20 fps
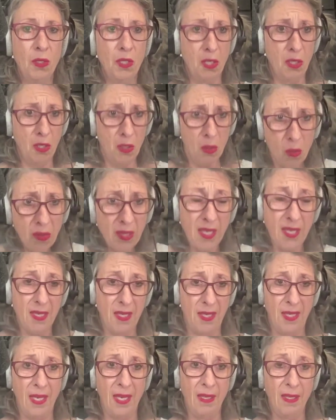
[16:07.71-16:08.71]
to do
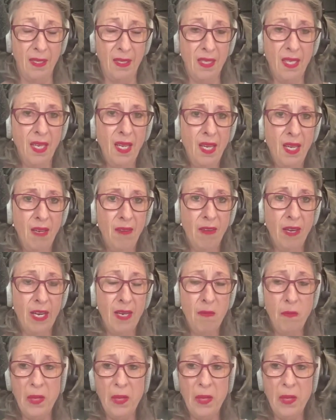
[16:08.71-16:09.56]
these things, right?